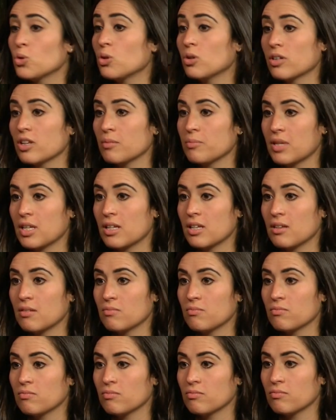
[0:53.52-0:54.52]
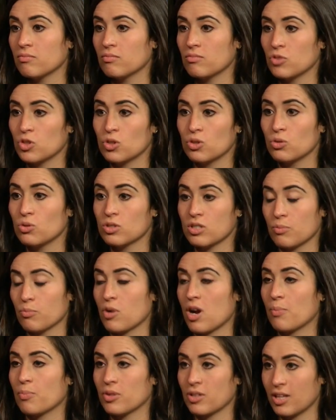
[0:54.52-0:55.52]
tool can be used
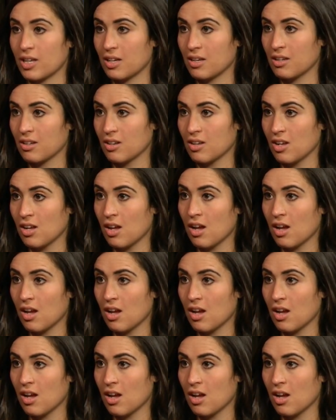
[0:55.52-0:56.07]
improperly.